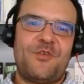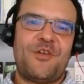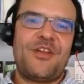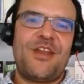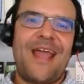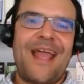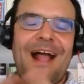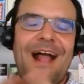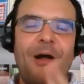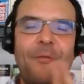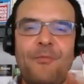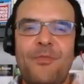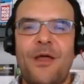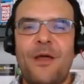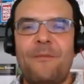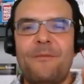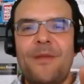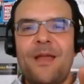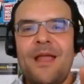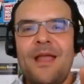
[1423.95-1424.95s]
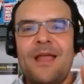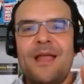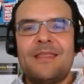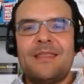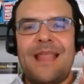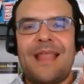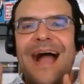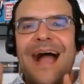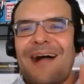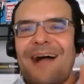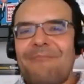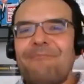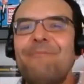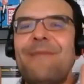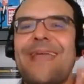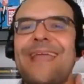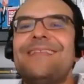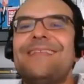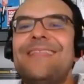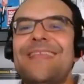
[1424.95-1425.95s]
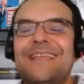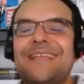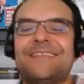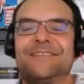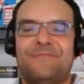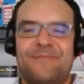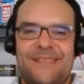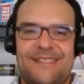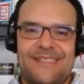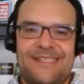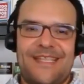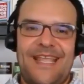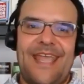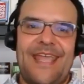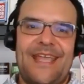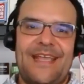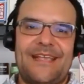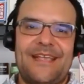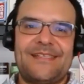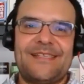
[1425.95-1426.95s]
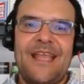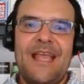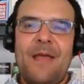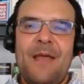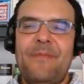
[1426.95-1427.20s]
We're here to help them not make these mistakes,